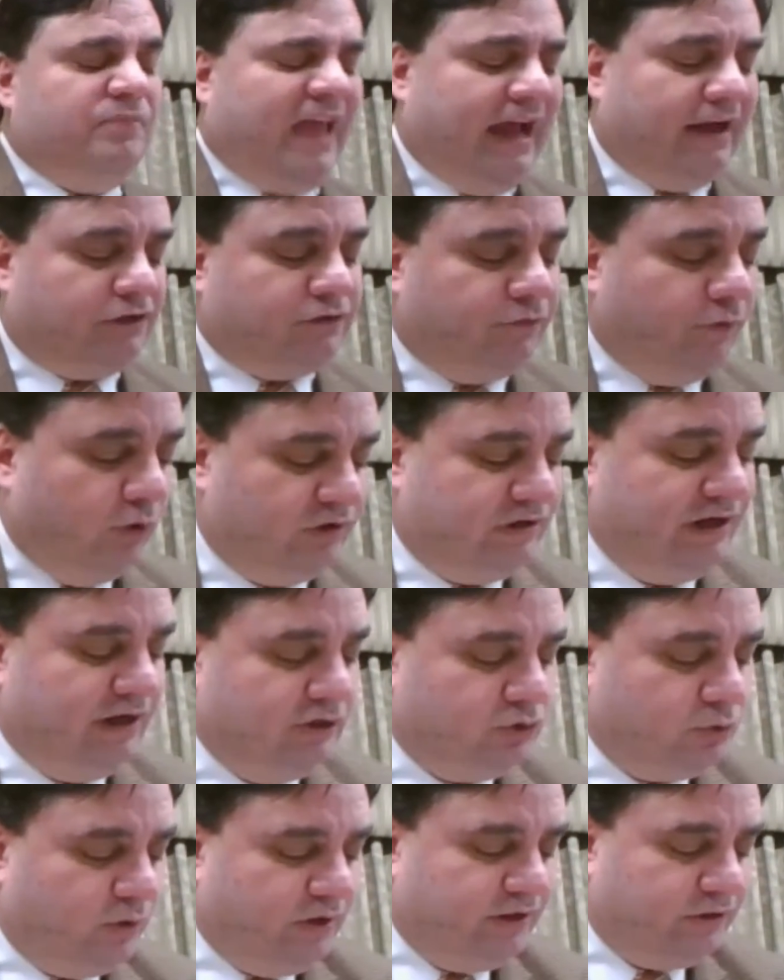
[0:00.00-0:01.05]
Acts
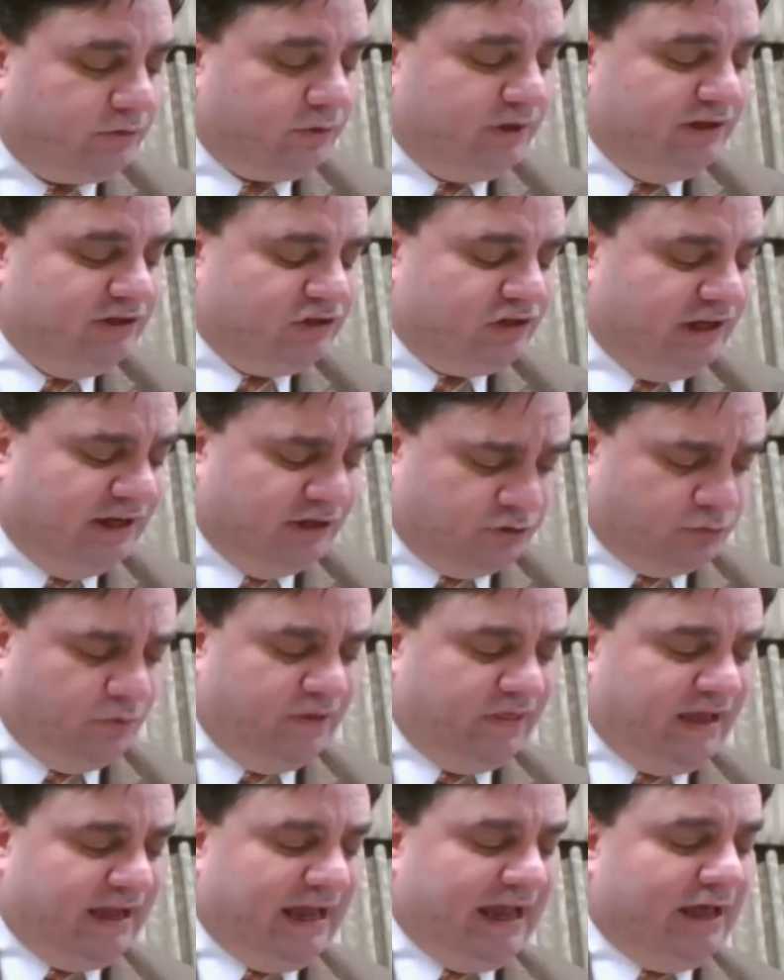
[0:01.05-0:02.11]
14 23 says,
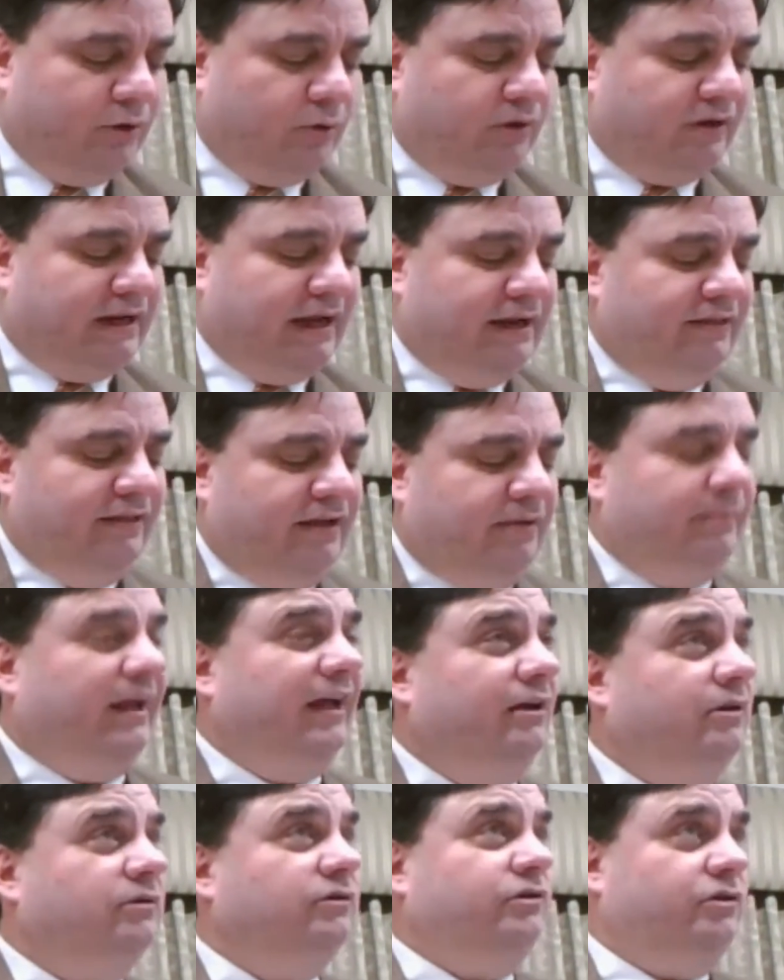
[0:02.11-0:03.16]
When they had ordained them
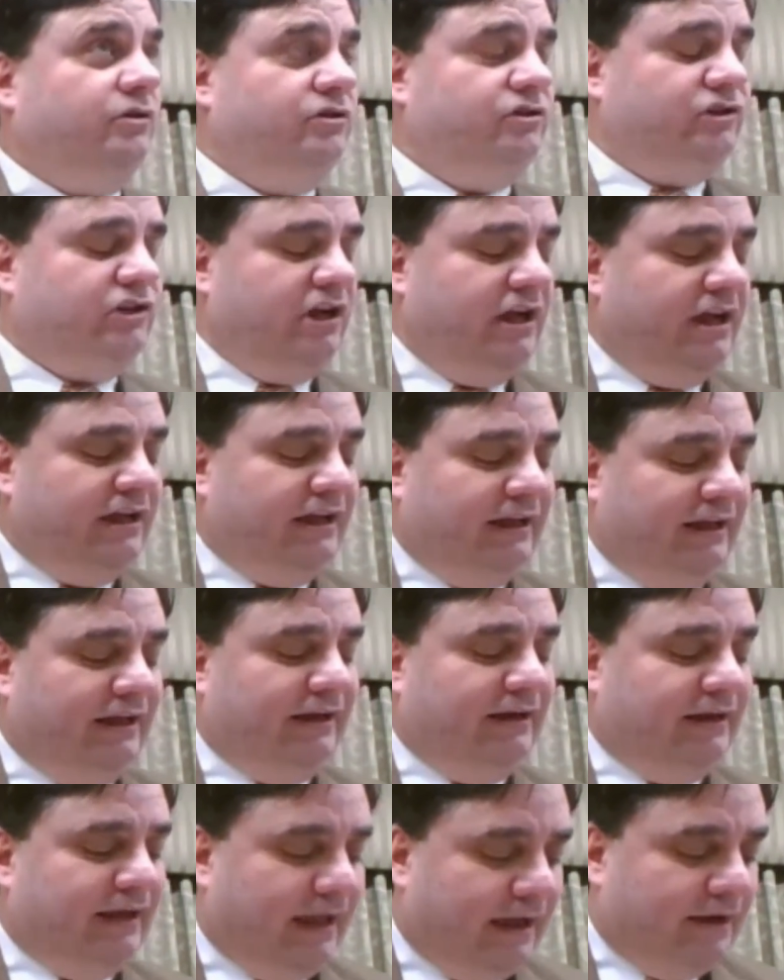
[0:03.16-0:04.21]
elders
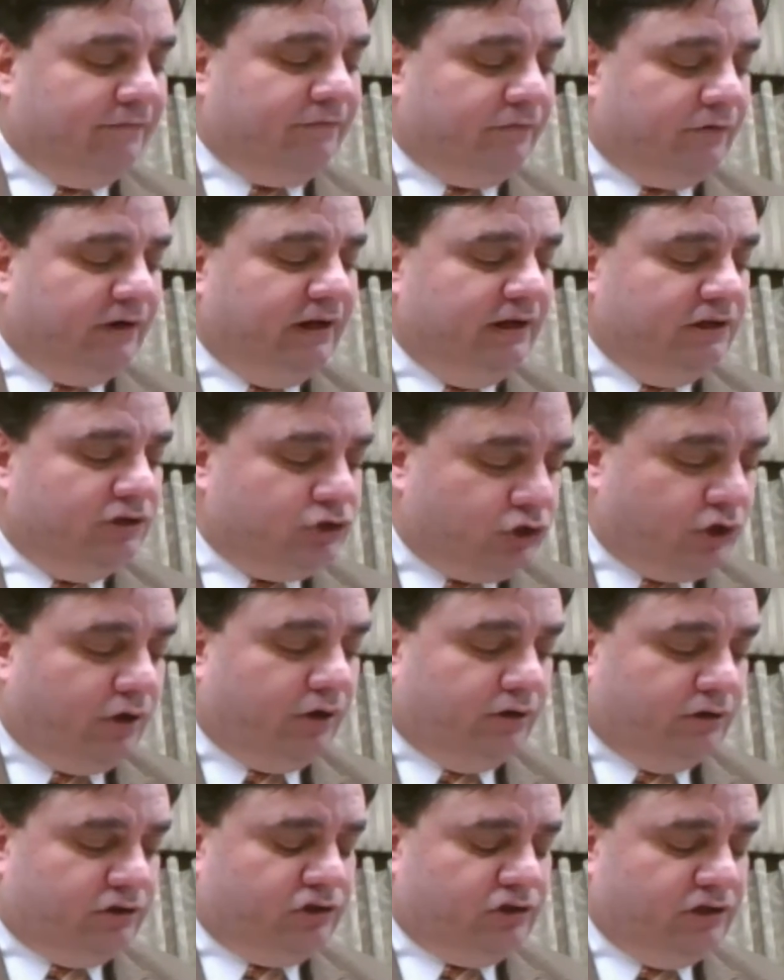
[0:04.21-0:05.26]
in every
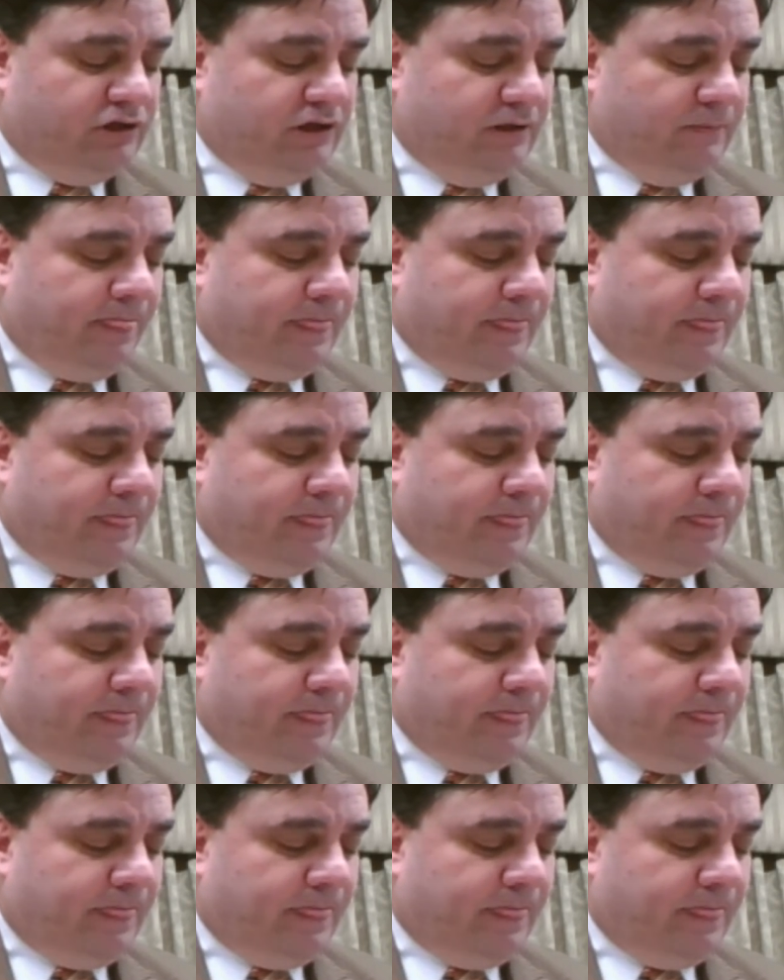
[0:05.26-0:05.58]
church